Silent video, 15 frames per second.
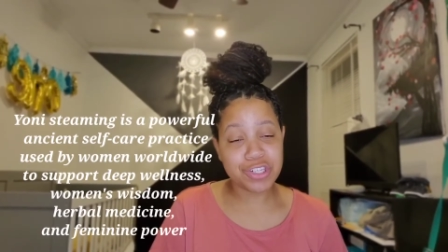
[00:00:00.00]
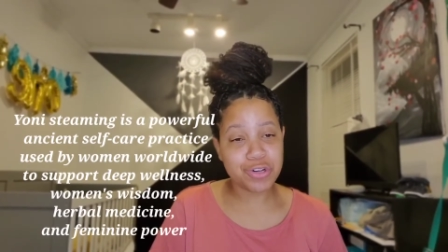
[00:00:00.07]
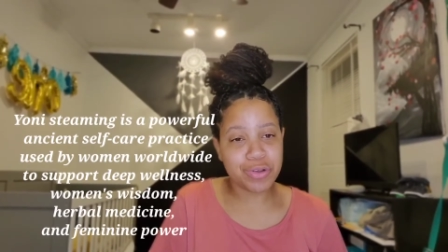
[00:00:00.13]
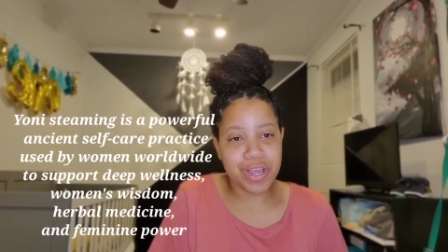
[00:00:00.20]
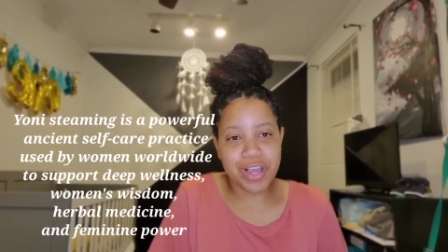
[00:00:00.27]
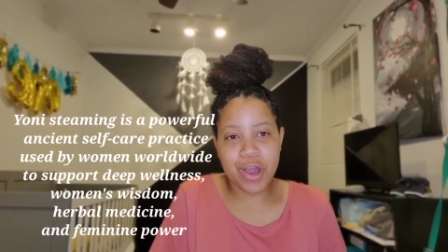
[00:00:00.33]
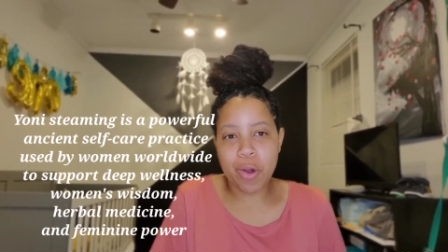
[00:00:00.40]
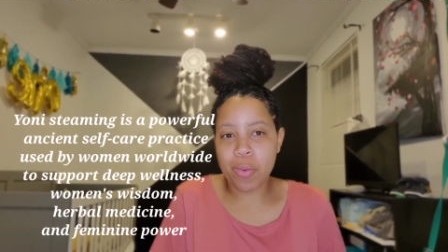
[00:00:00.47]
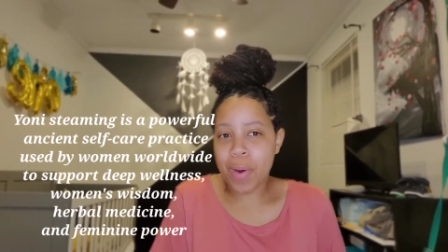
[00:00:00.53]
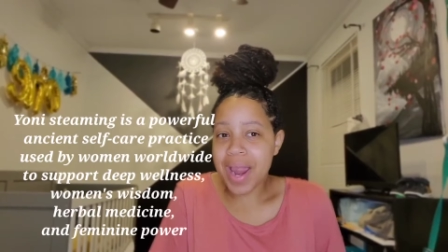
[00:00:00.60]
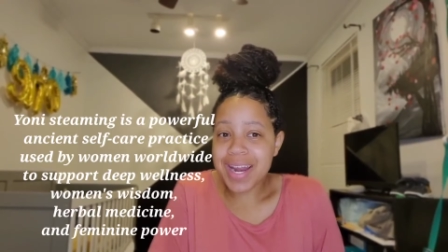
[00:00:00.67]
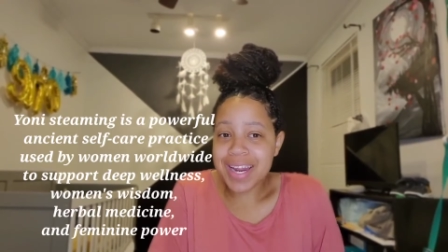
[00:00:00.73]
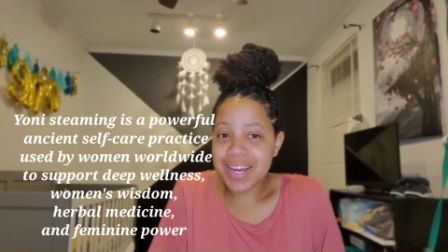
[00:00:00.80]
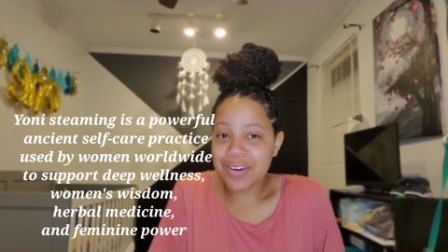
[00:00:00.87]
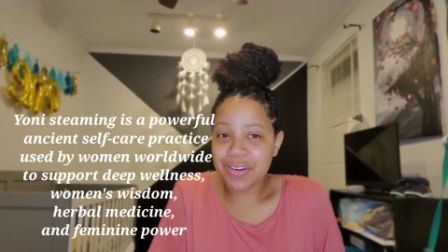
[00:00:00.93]
You can go right
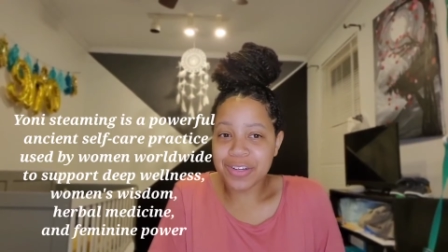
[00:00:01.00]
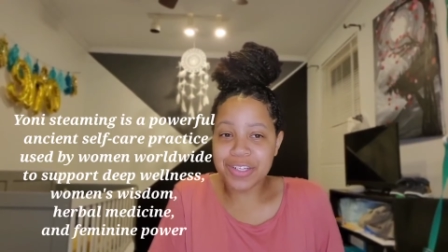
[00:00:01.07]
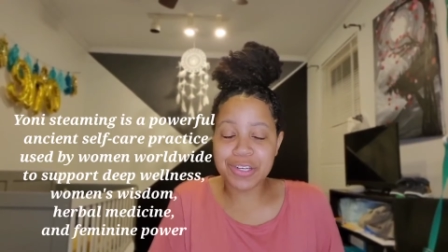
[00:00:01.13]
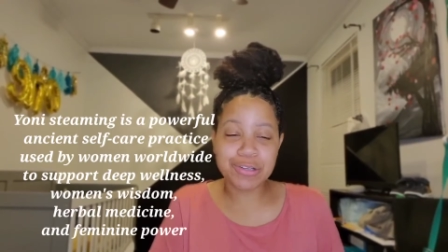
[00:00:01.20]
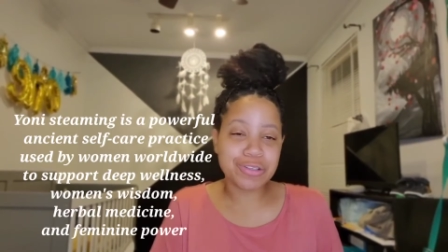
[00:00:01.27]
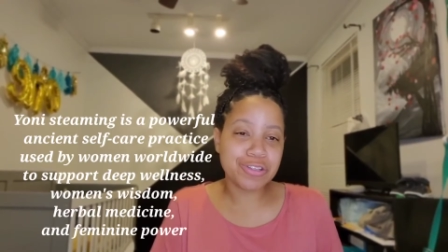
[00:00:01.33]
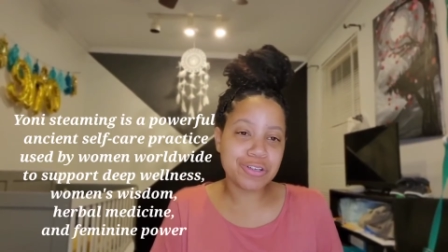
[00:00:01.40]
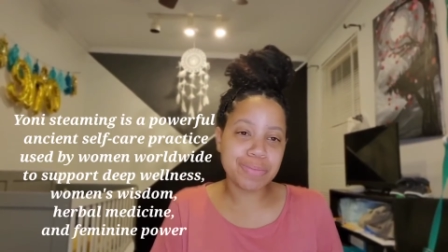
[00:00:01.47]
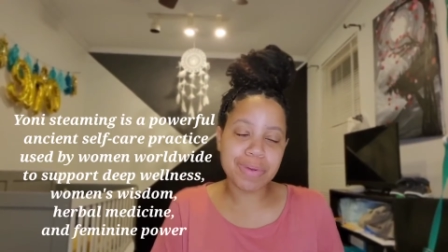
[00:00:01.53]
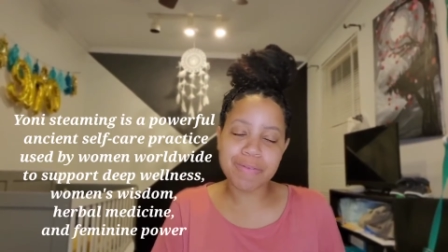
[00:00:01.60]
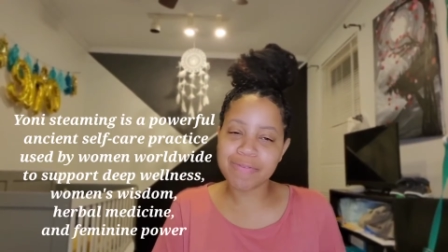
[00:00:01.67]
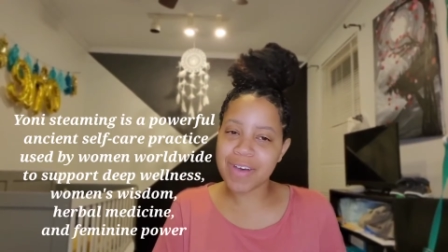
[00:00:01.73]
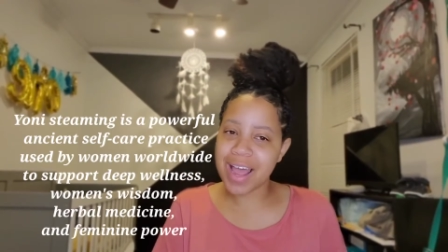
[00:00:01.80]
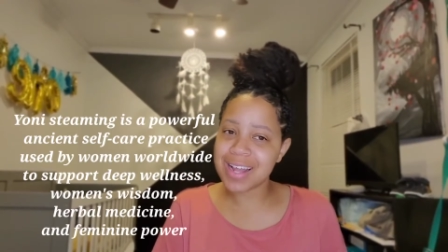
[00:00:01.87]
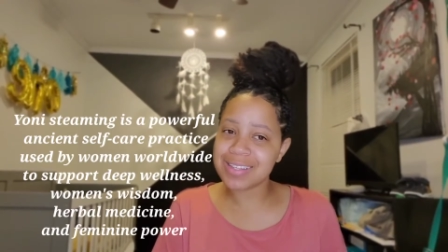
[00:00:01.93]
here on YouTube and
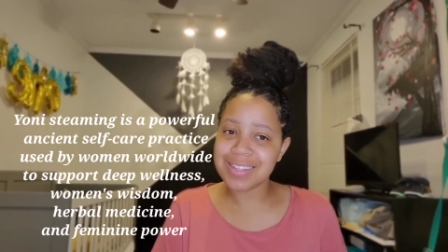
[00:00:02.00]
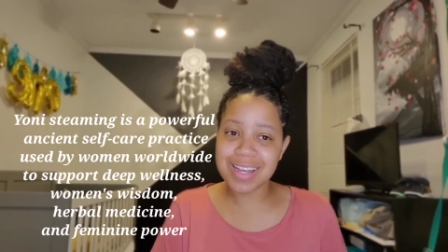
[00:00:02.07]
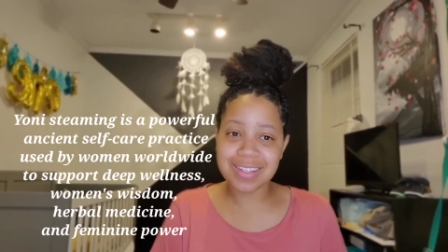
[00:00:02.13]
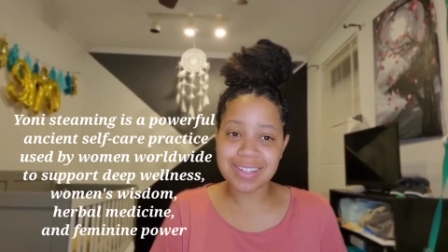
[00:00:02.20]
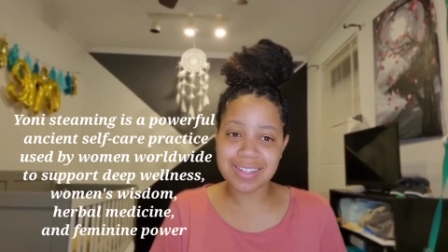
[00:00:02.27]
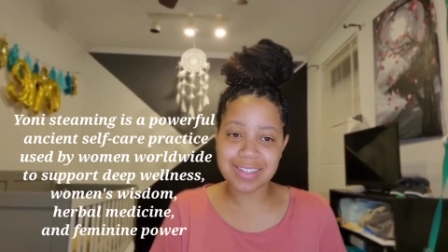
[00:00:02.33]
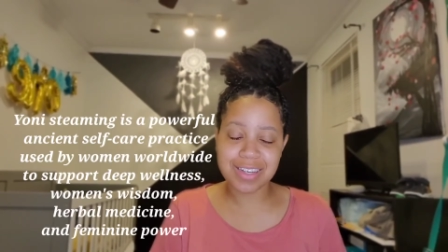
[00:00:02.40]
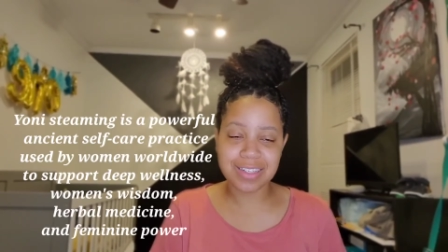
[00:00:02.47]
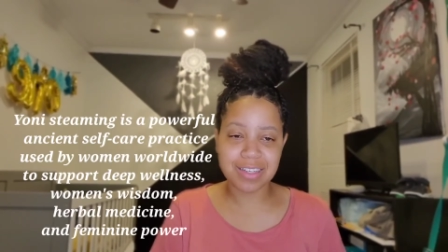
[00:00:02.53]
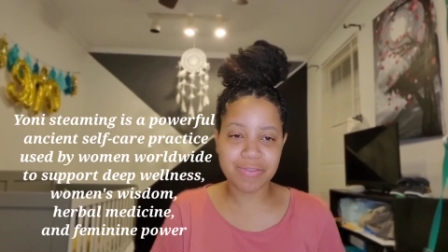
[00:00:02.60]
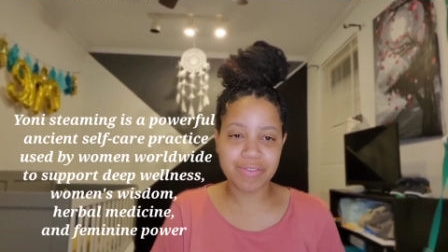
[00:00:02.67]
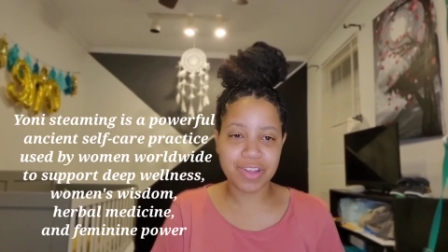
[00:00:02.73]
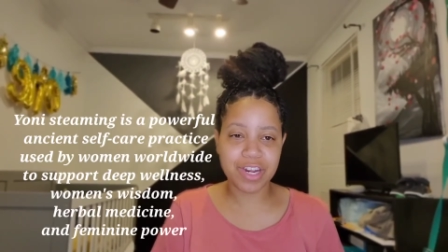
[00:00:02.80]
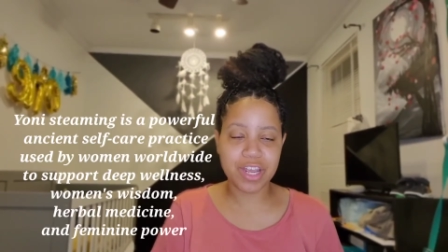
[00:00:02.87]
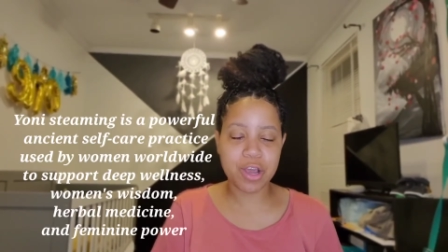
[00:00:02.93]
find tons and tons of
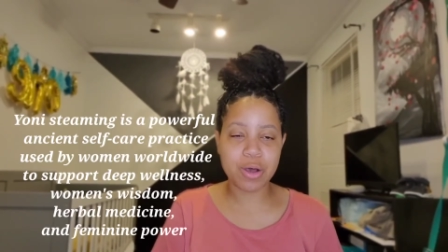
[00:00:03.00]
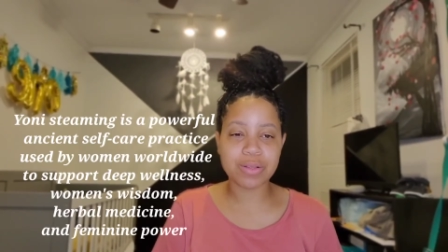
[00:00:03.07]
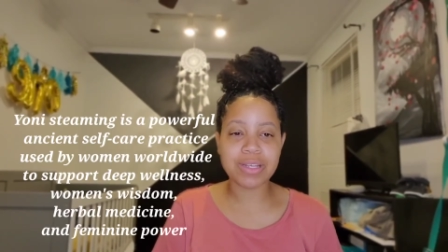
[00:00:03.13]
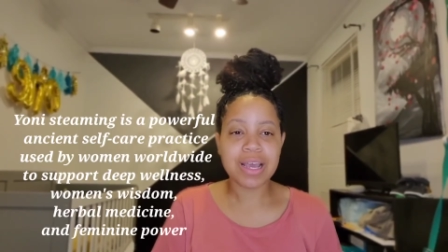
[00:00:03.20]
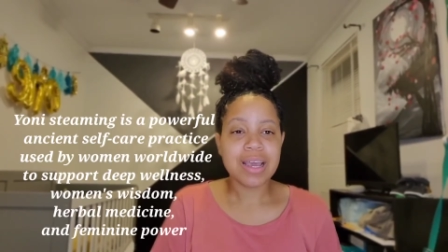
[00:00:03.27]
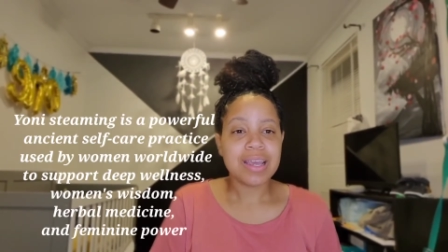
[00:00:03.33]
videos